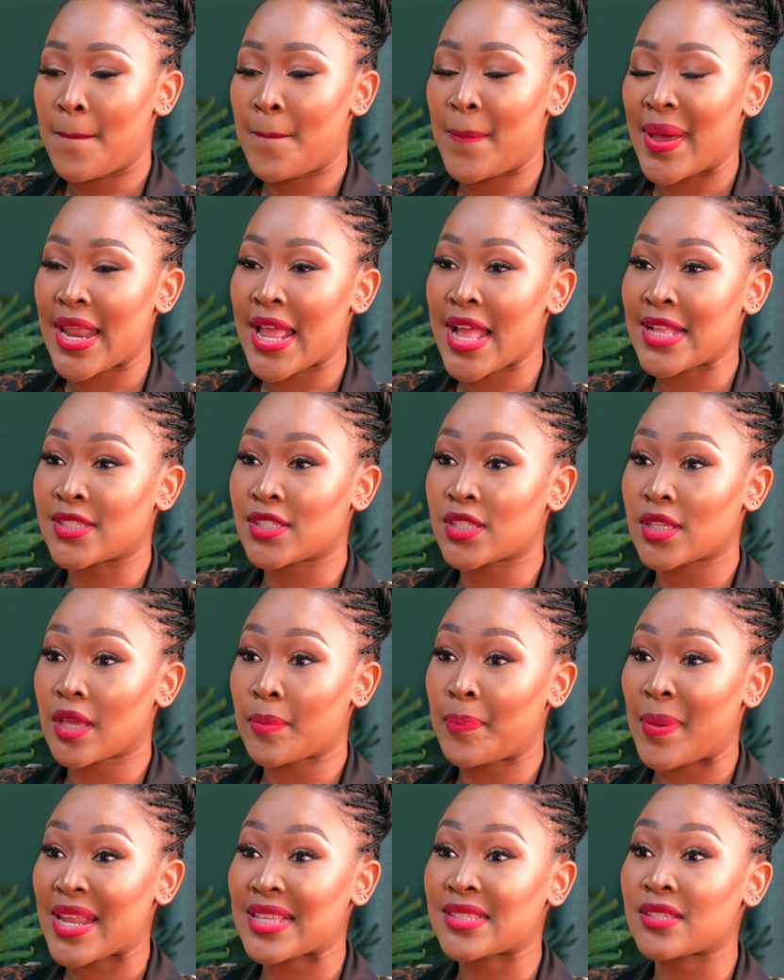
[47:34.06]
But it's
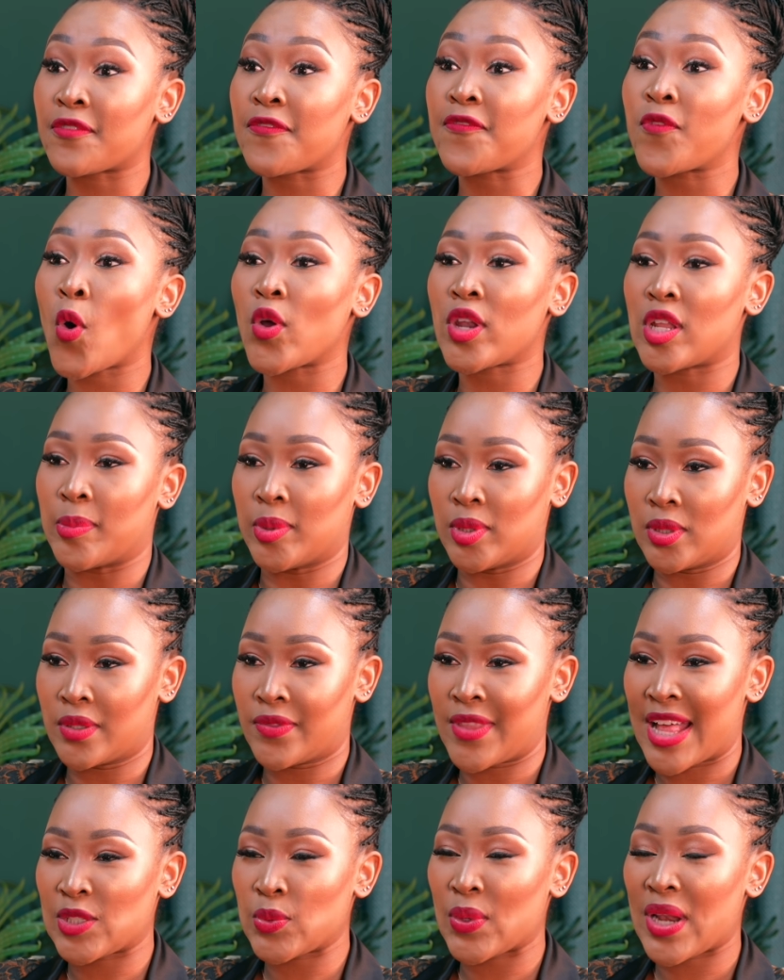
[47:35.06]
affordable.
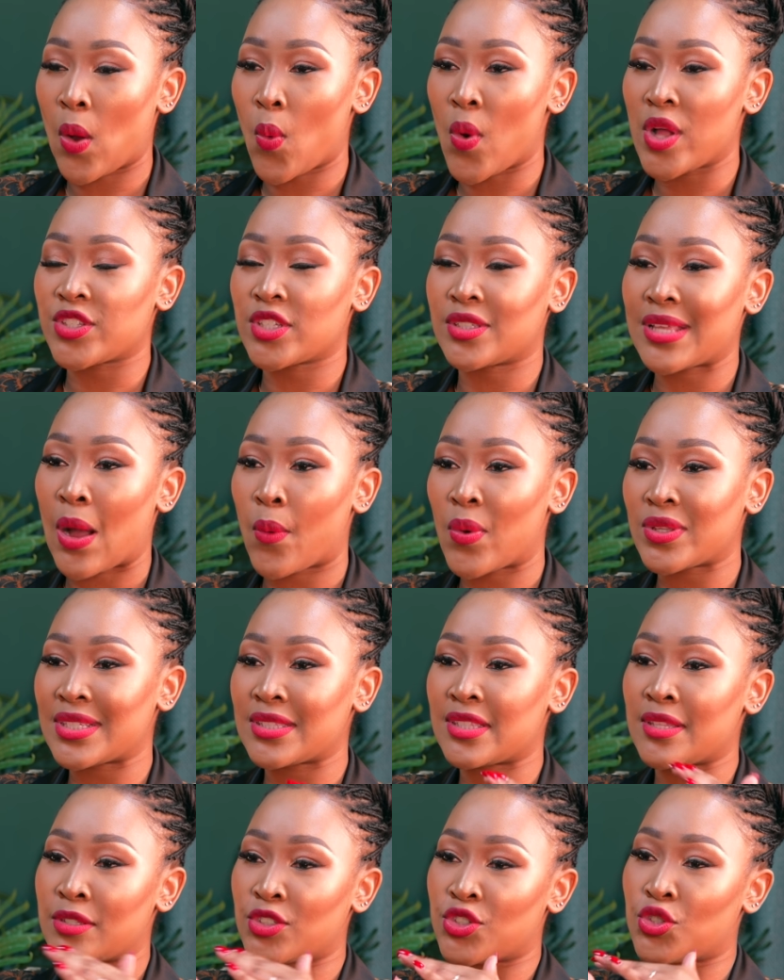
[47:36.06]
That's what I wanted. I
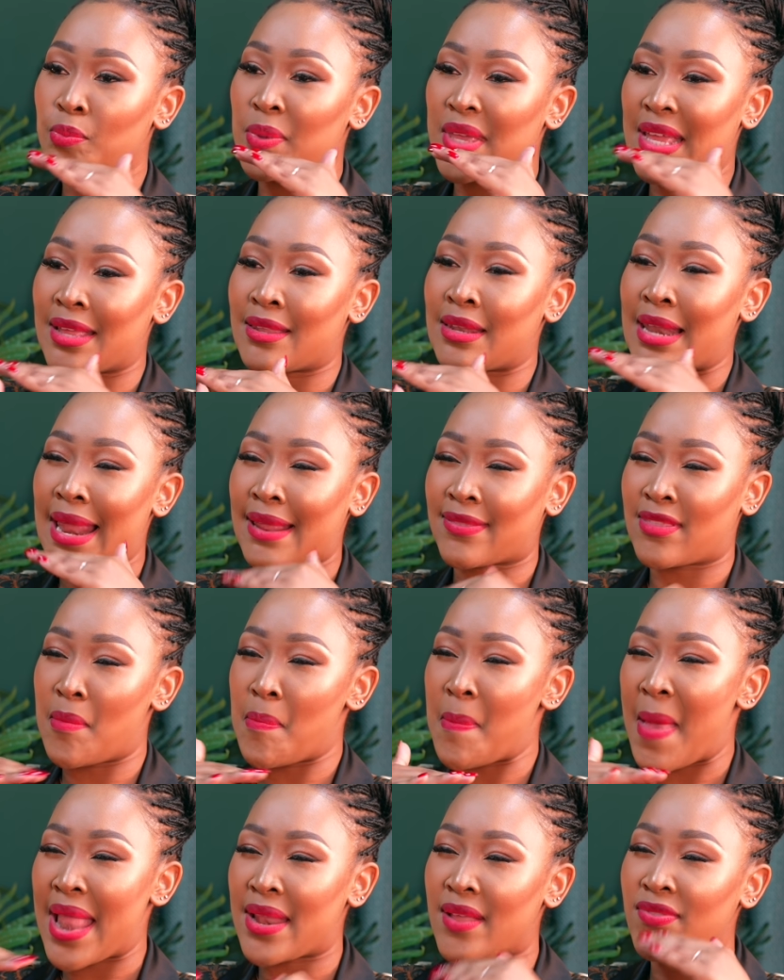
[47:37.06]
wanted it to be like the
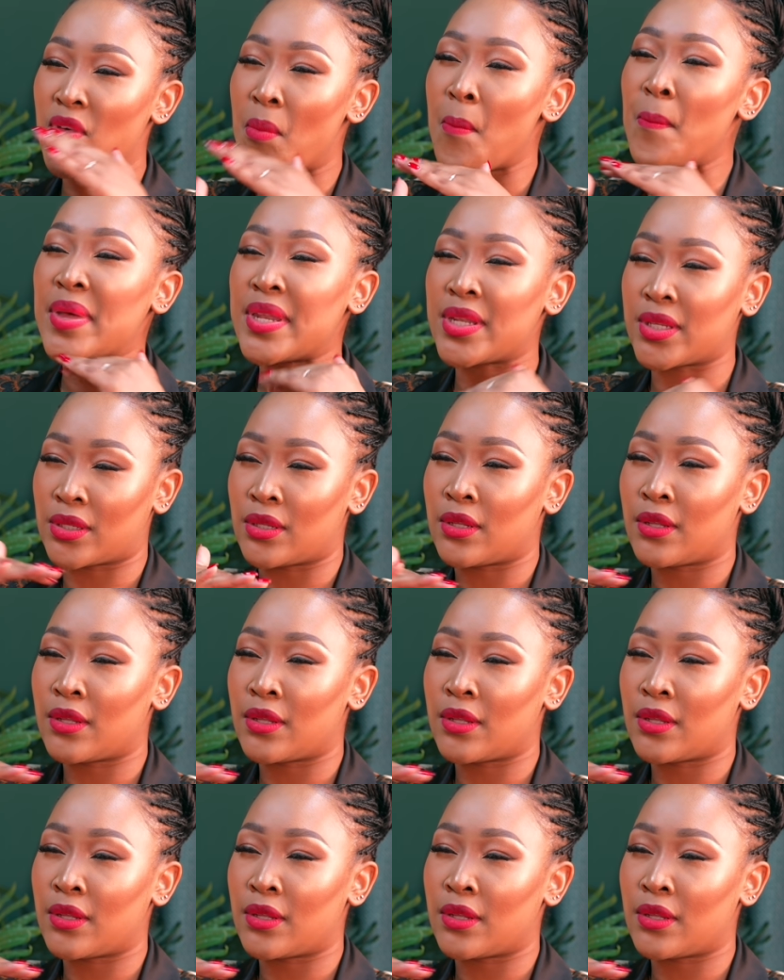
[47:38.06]
man in the middle,